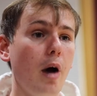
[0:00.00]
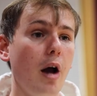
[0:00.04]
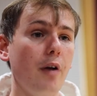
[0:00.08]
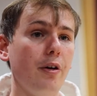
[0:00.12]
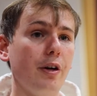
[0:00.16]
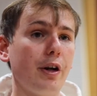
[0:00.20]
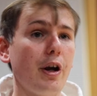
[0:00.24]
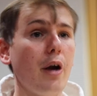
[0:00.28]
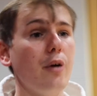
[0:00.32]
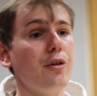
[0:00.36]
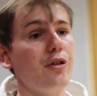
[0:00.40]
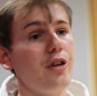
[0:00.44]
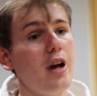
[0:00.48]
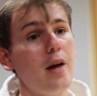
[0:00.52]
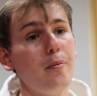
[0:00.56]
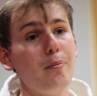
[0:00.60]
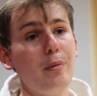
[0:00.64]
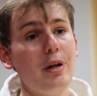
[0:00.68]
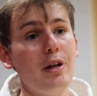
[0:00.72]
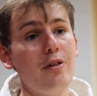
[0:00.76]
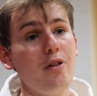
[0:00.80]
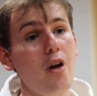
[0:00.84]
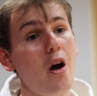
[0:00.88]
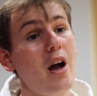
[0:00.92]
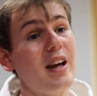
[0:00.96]
A negotiated
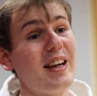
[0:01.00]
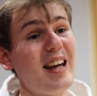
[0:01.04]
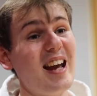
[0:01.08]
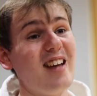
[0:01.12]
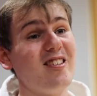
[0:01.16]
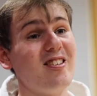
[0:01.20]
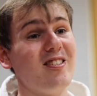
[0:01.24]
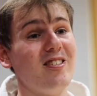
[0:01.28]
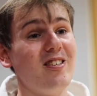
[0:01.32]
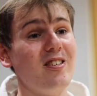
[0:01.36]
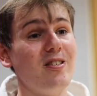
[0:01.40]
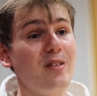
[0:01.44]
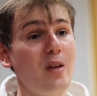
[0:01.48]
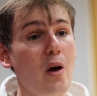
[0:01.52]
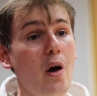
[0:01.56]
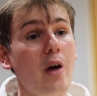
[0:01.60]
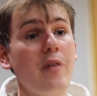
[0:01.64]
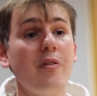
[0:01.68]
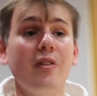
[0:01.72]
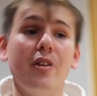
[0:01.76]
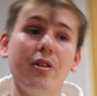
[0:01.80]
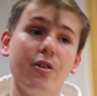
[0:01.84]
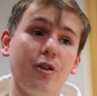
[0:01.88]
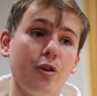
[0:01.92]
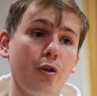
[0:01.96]
means I get to
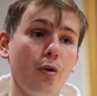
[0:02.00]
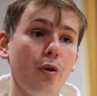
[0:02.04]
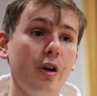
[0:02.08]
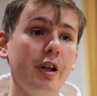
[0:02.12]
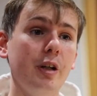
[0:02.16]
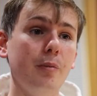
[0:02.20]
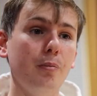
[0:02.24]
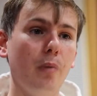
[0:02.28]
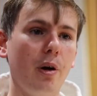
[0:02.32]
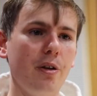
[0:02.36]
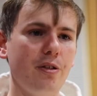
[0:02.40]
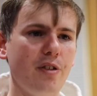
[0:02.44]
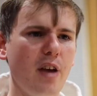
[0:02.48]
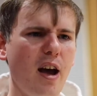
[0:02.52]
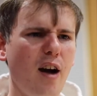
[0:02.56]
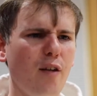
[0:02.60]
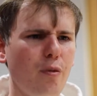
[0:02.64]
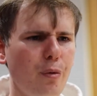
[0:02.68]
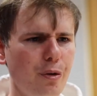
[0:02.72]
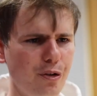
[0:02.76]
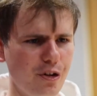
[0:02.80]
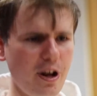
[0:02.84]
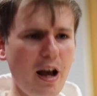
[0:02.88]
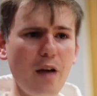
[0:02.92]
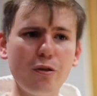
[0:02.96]
design the degree myself,
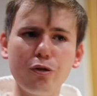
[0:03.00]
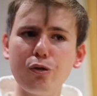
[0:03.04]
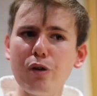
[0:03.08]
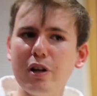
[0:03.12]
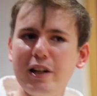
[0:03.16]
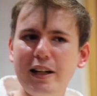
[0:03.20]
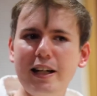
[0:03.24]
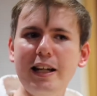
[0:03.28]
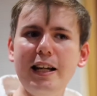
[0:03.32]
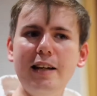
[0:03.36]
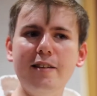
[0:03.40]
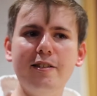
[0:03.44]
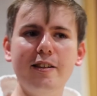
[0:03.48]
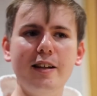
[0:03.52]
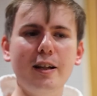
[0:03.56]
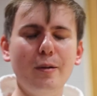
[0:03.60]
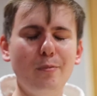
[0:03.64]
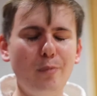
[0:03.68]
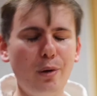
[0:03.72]
which sounds really easy,